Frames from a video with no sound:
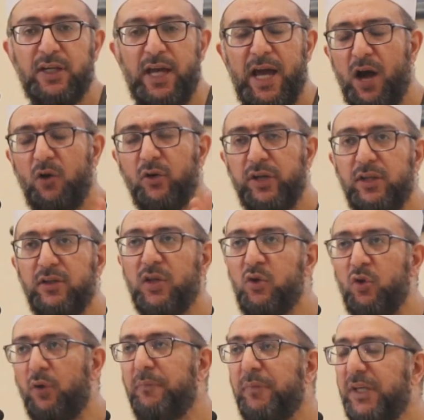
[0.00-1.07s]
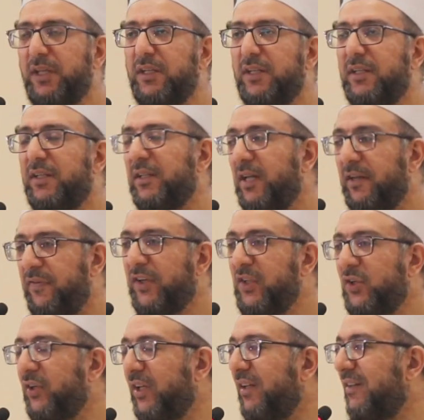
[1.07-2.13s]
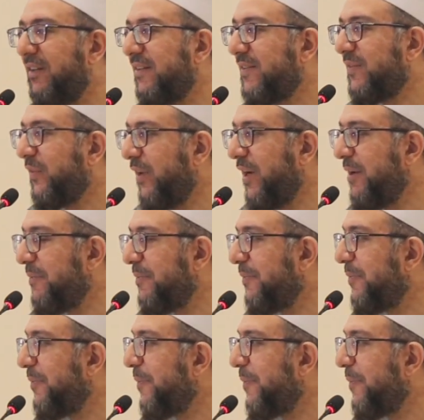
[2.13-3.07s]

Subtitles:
How can there not be a victory in this for him?